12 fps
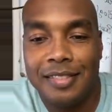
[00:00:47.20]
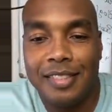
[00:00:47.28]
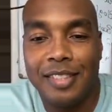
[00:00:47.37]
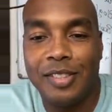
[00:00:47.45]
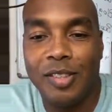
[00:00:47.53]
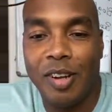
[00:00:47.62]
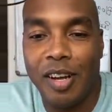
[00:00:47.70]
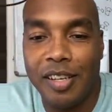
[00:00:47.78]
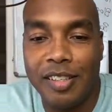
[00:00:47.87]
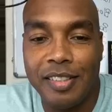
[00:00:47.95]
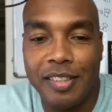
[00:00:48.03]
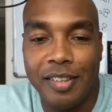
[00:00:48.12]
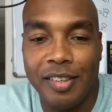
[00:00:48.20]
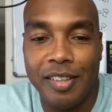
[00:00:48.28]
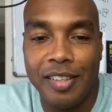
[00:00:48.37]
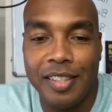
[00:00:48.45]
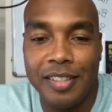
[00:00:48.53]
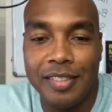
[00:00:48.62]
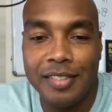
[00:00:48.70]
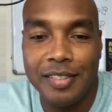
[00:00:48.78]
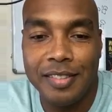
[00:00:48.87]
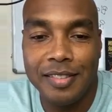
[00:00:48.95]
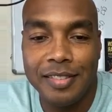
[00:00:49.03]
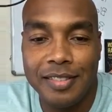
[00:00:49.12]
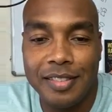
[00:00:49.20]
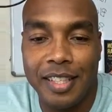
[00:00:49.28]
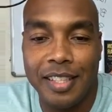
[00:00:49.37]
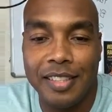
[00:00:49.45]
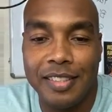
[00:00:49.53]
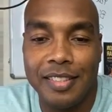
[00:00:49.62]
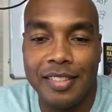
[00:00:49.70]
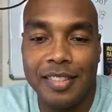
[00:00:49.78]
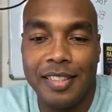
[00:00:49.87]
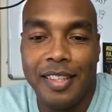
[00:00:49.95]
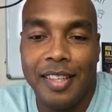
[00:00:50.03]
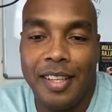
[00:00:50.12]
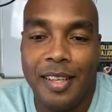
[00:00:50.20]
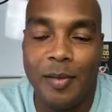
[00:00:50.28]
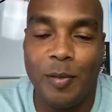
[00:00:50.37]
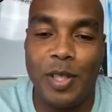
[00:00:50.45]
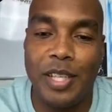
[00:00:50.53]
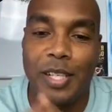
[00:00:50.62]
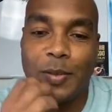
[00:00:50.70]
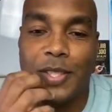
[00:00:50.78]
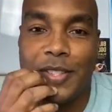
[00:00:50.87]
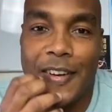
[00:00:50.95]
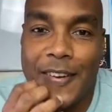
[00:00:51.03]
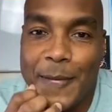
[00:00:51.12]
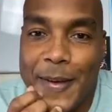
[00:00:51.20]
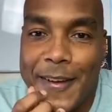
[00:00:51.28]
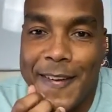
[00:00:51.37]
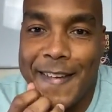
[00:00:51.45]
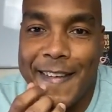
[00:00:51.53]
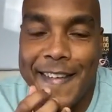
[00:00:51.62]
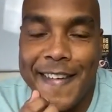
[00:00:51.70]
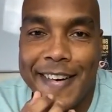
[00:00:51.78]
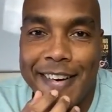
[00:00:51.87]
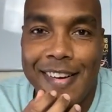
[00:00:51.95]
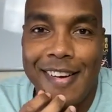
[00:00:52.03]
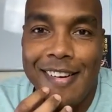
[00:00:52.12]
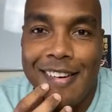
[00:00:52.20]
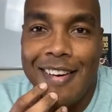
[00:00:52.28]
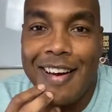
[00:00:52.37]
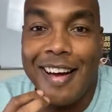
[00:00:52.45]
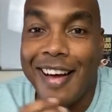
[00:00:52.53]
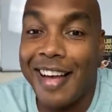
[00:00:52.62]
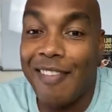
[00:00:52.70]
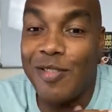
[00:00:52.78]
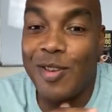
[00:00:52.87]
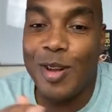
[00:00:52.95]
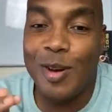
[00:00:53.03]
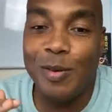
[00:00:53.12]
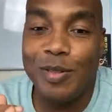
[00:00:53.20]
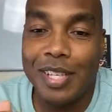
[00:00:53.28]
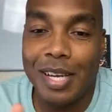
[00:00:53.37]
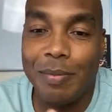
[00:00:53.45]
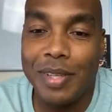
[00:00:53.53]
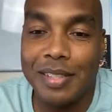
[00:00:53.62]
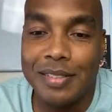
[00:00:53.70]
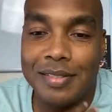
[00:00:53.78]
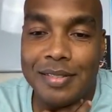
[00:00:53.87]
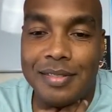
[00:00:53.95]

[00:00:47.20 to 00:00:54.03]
Since you're on here early, Dennis, what do you guys want to talk about? I have no topic.